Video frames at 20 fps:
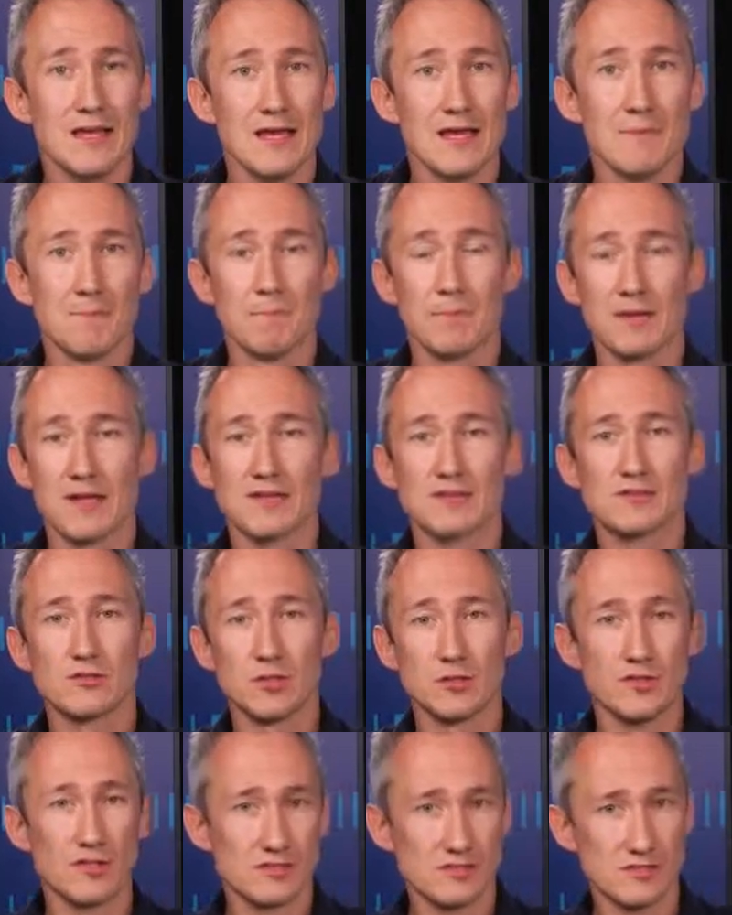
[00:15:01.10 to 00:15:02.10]
but that's
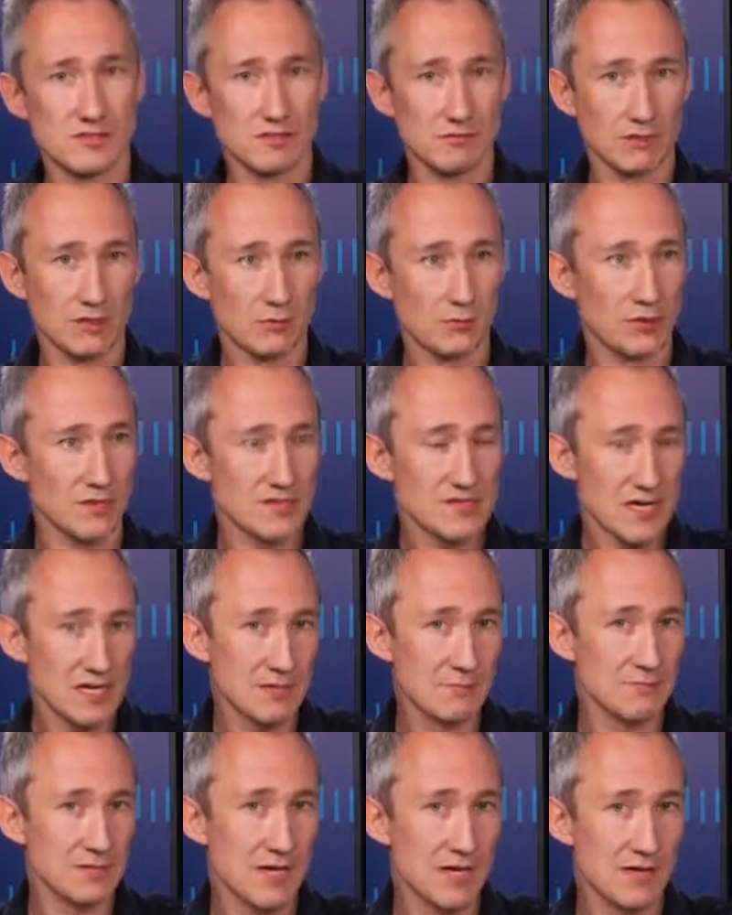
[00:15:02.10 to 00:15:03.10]
not necessarily what it's
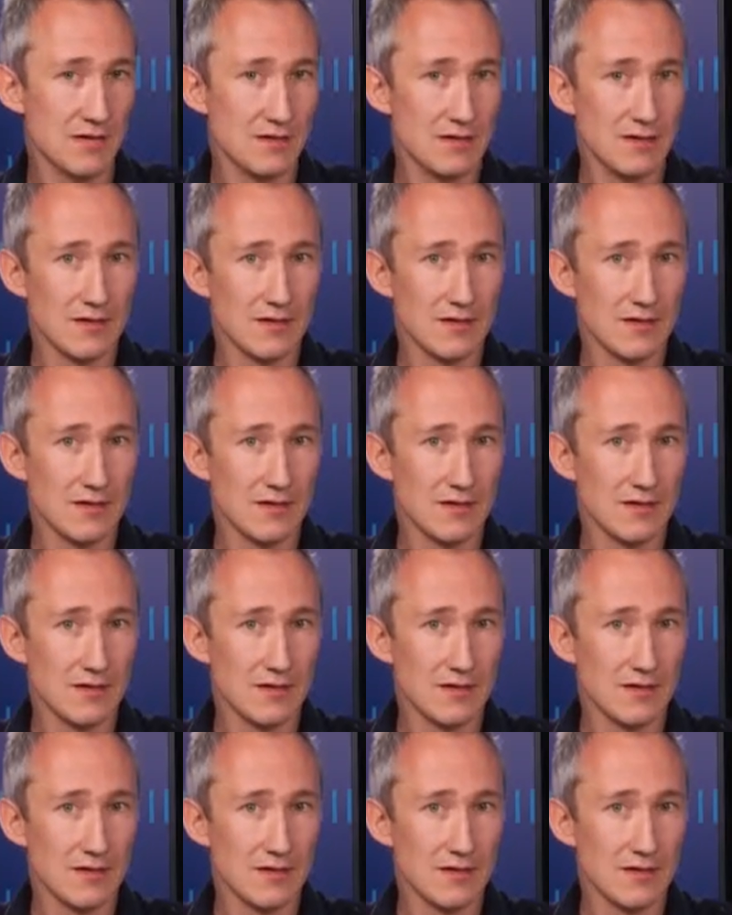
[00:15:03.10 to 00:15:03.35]
aimed at.